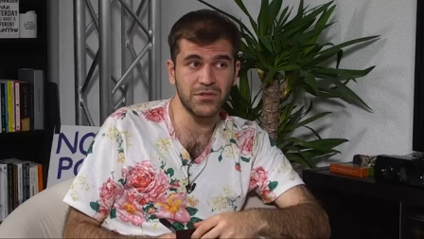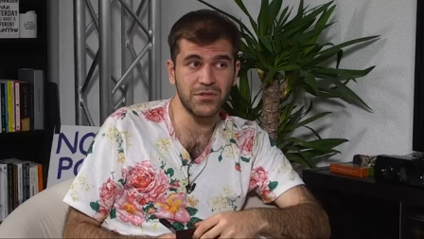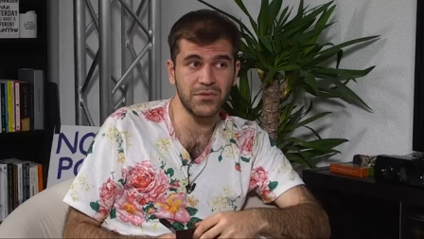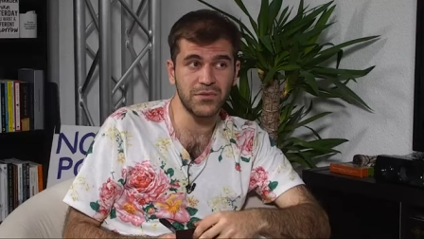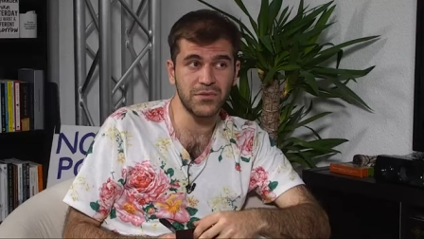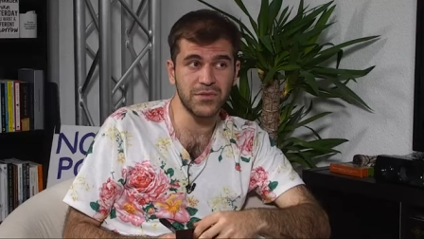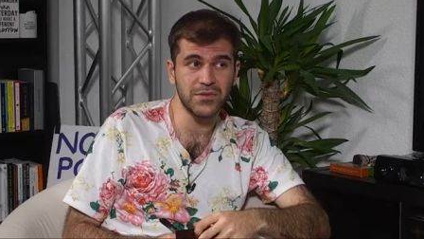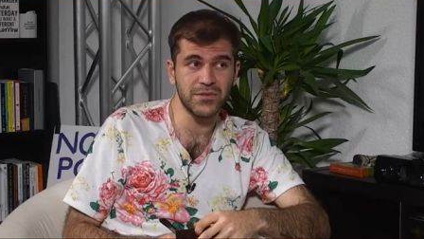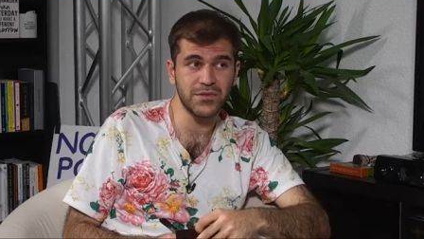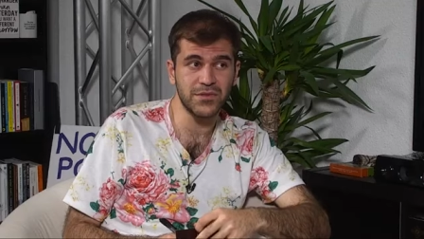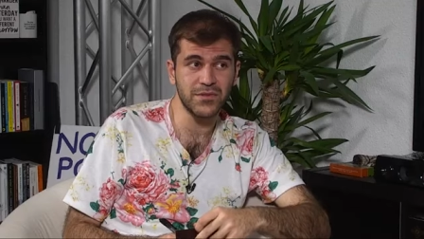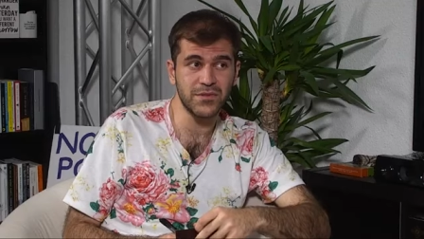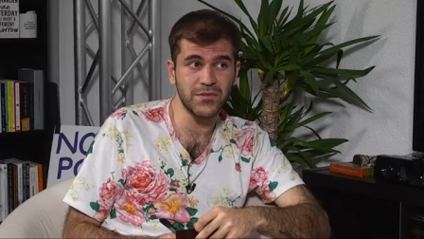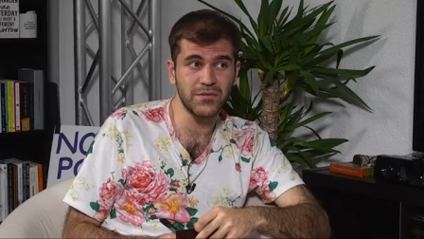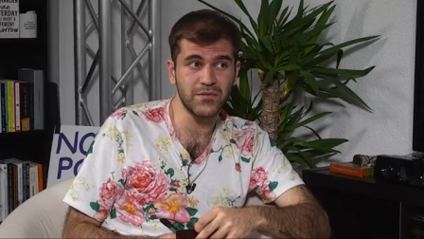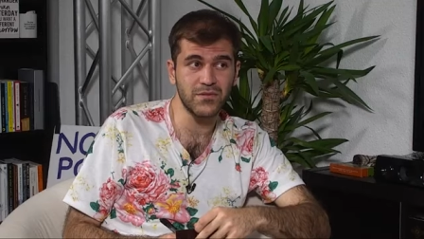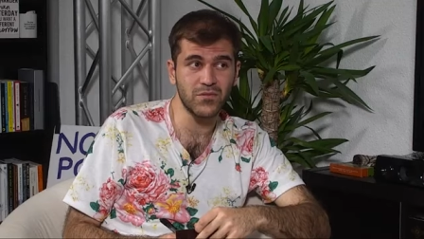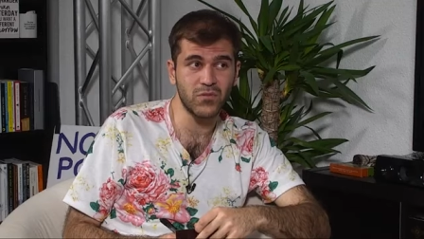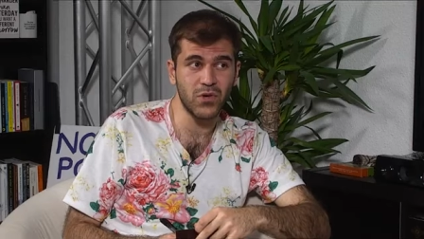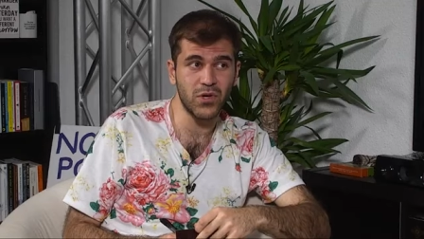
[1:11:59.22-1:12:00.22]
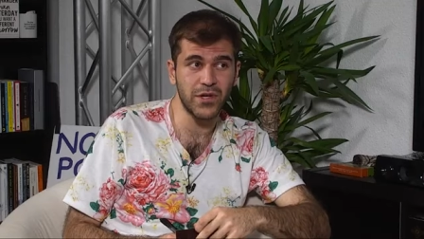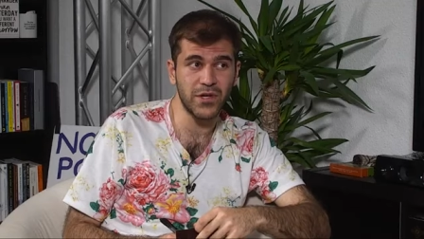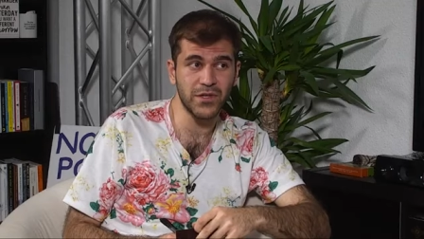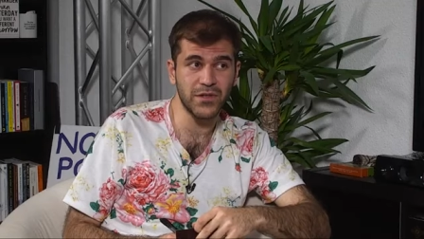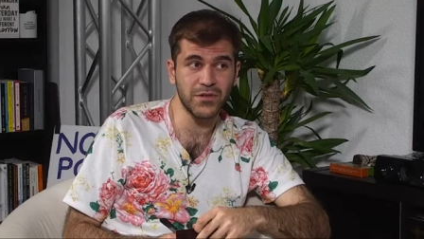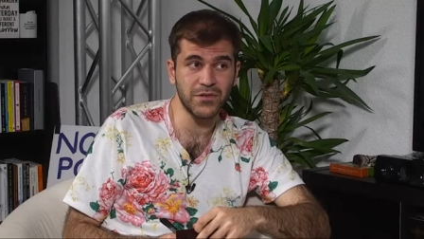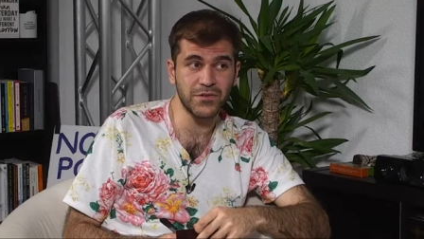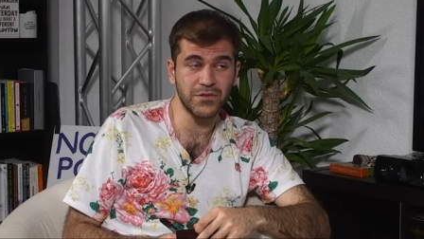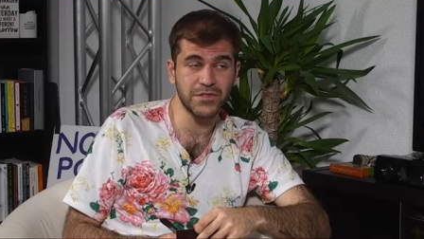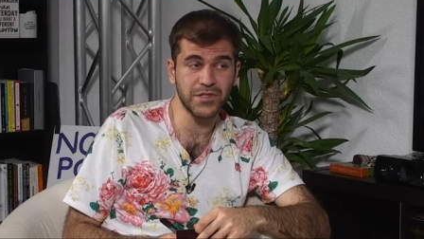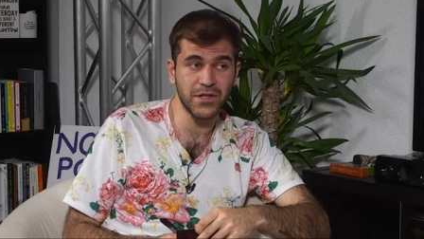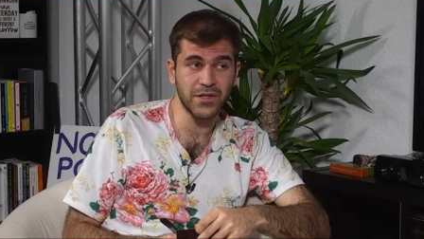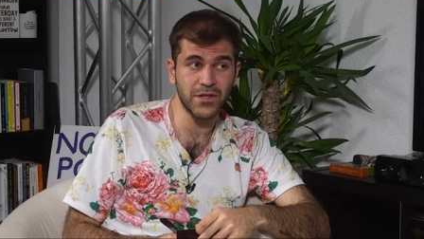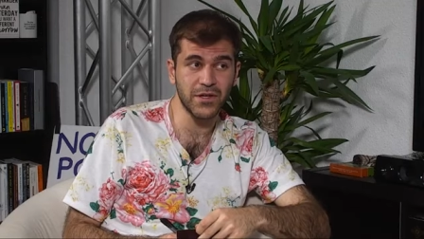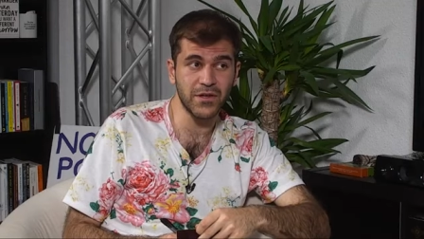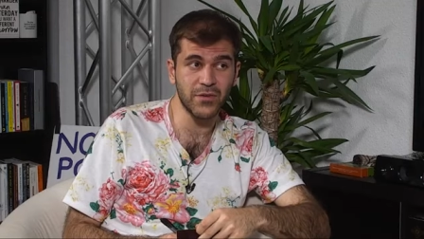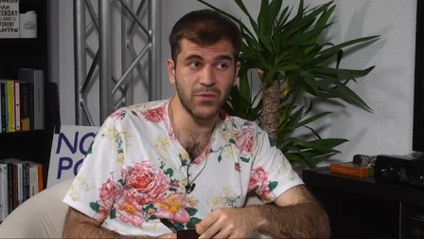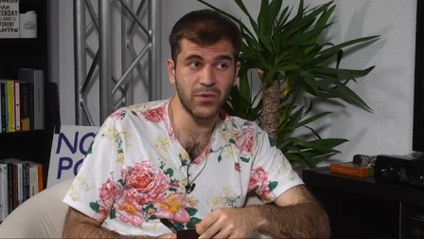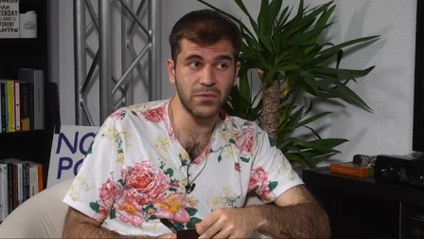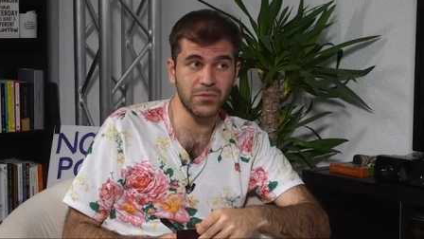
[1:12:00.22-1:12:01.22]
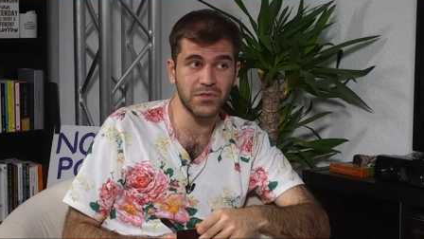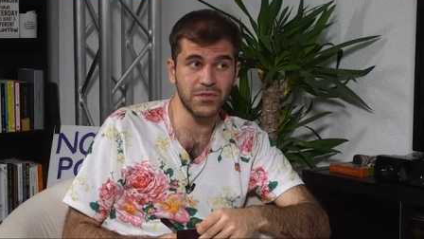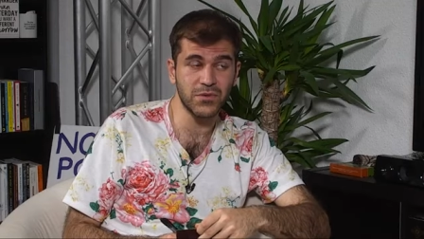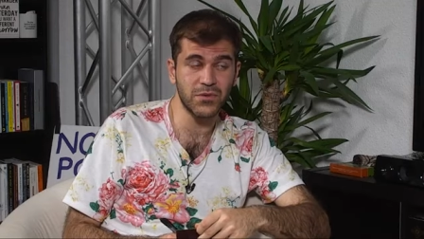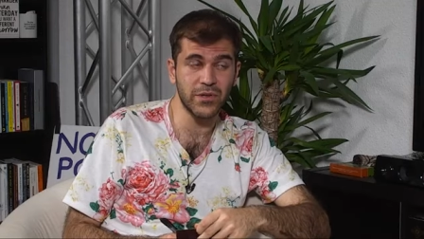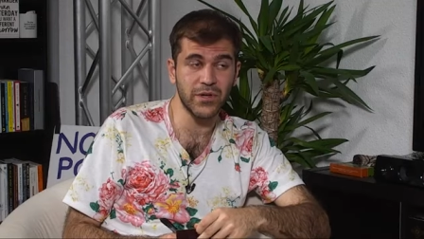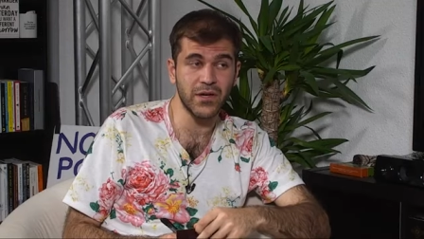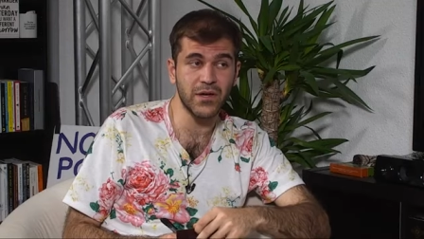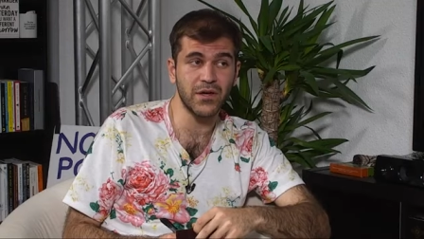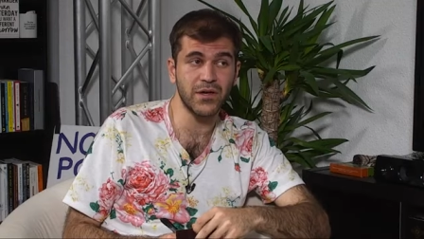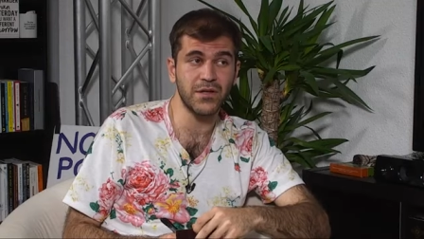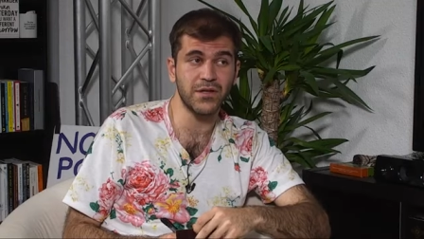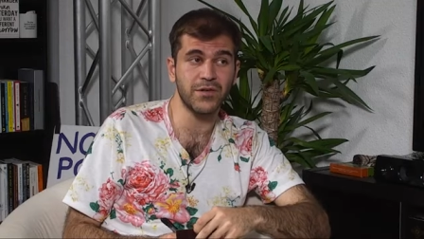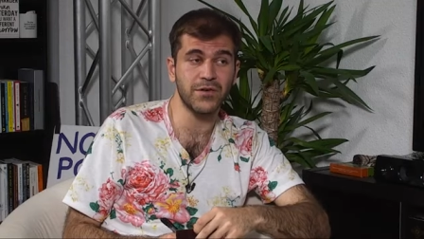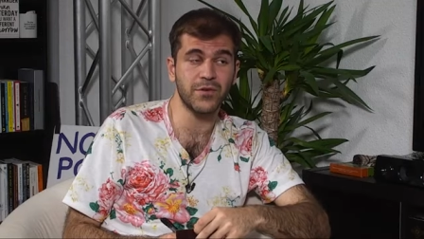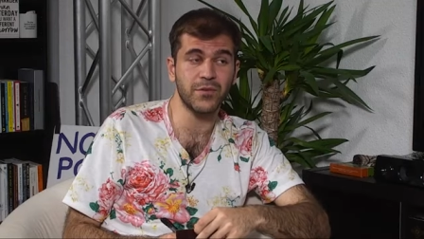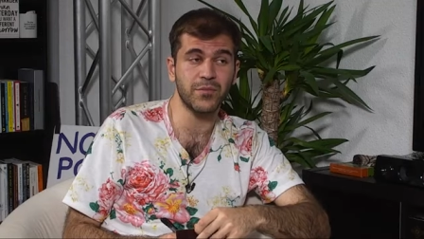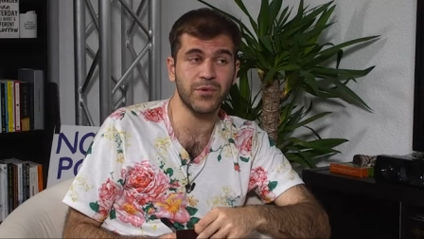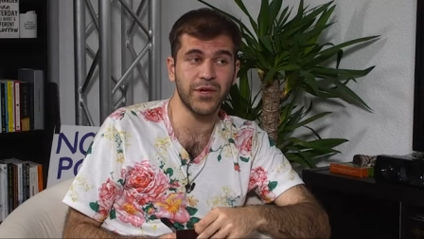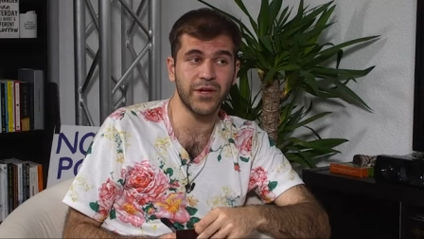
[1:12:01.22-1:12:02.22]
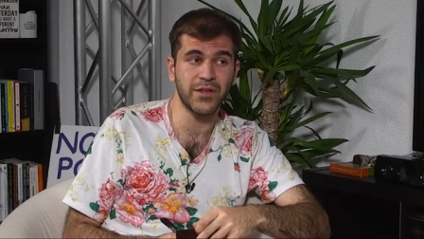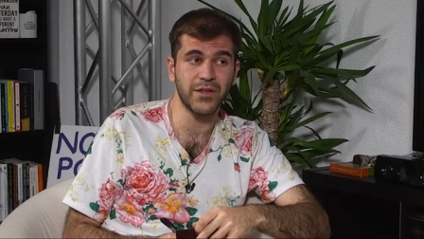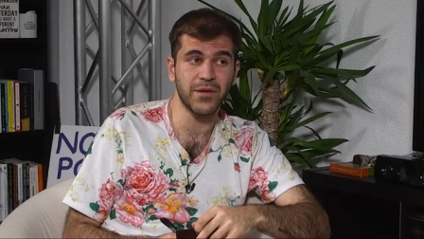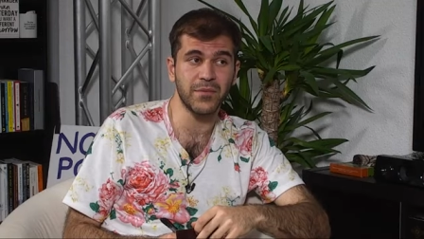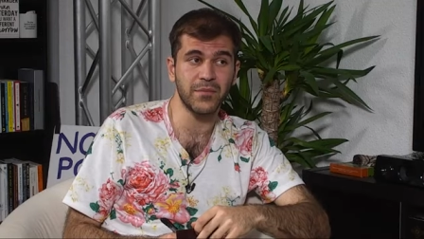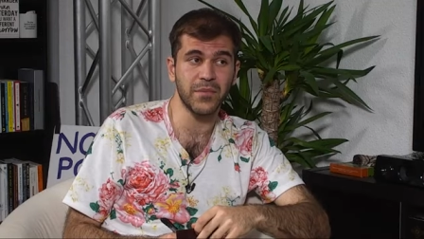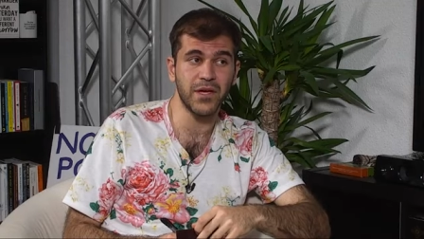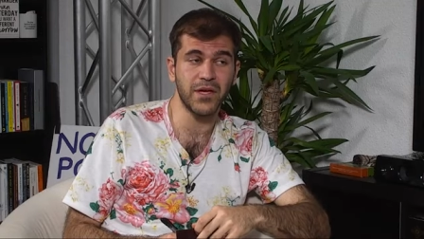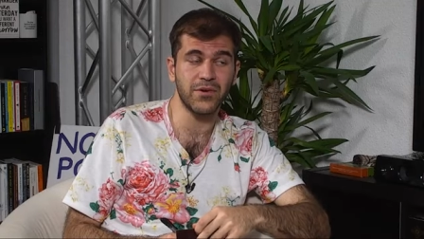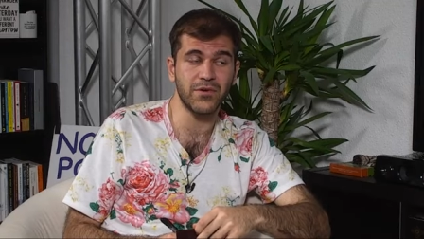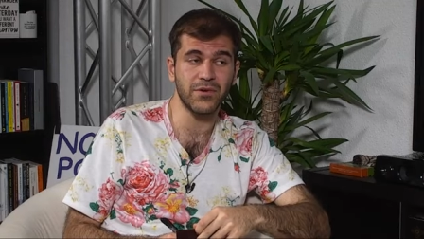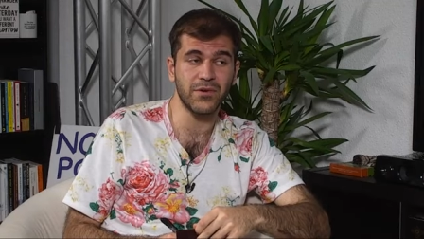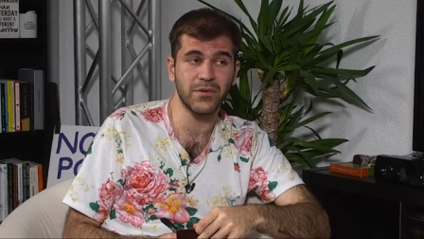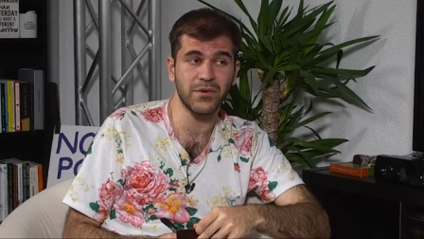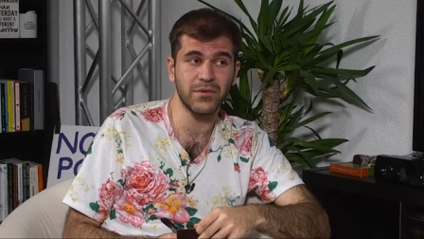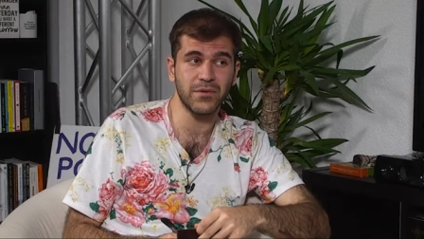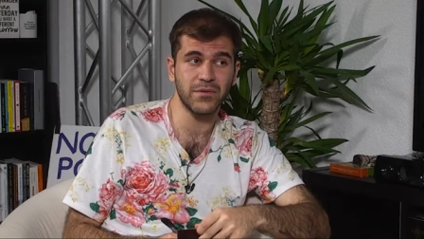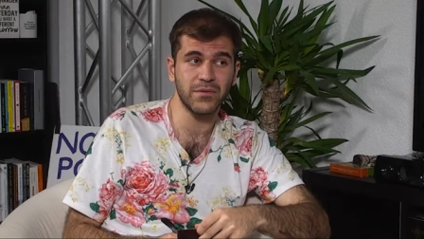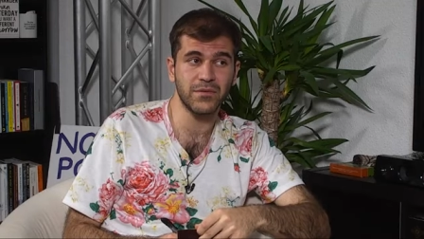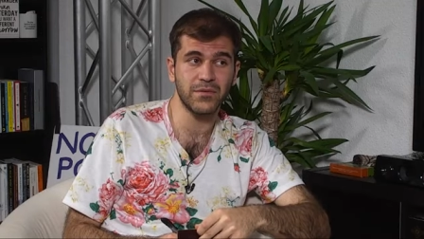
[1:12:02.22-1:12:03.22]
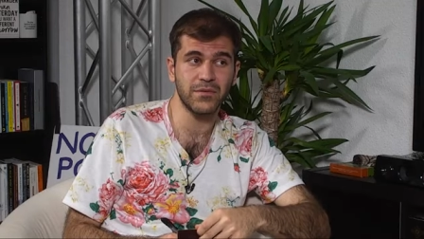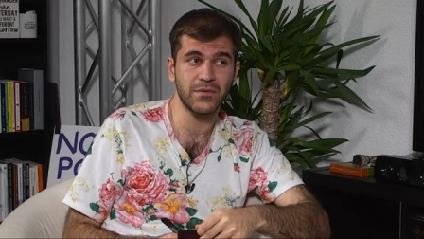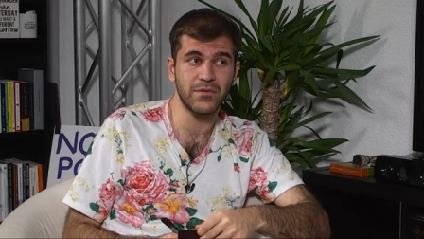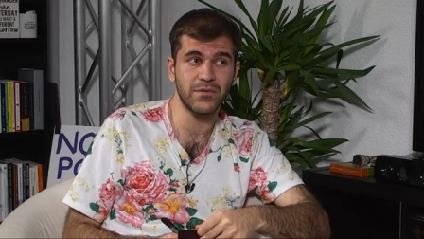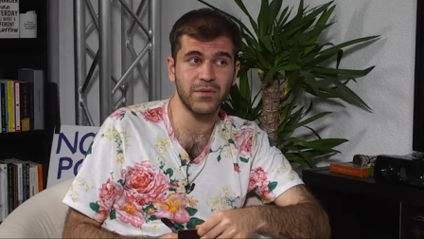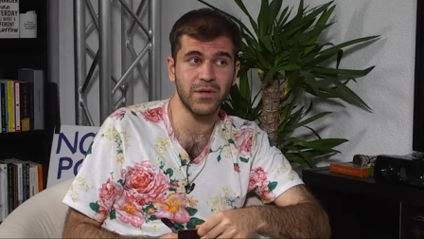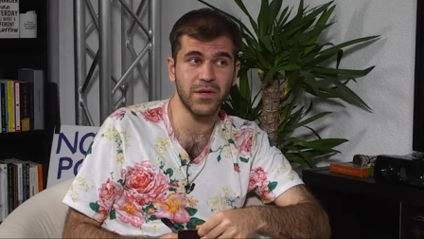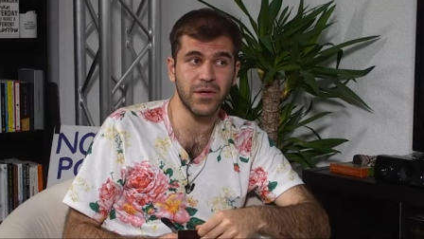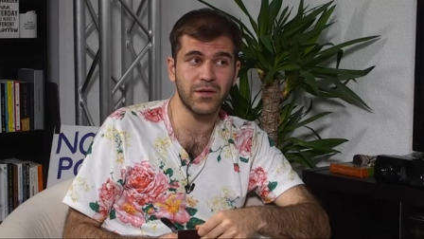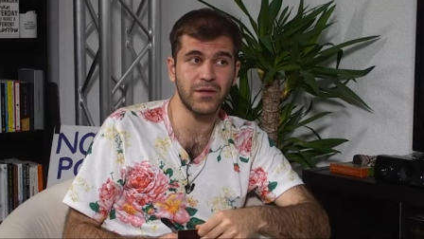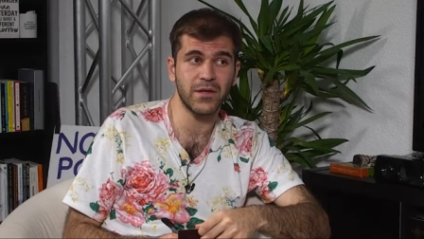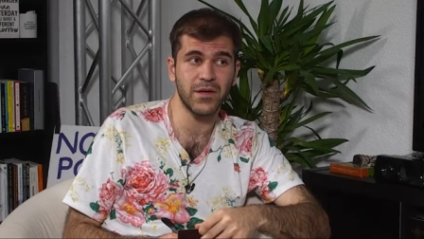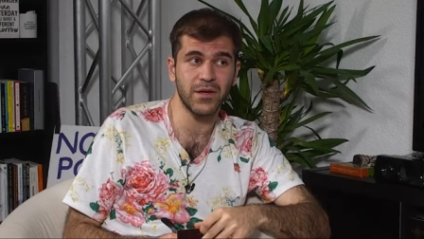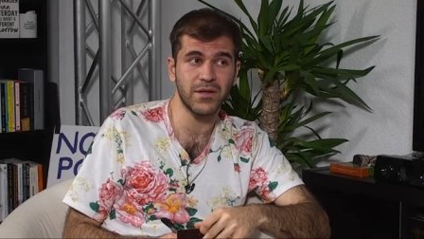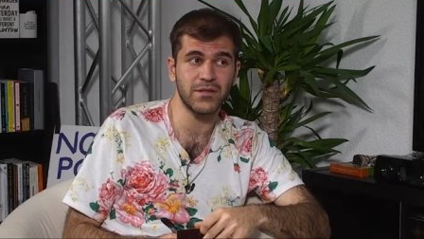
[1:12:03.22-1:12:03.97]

you into wanting to understand like what was going on in her brain that made her like yeah, yeah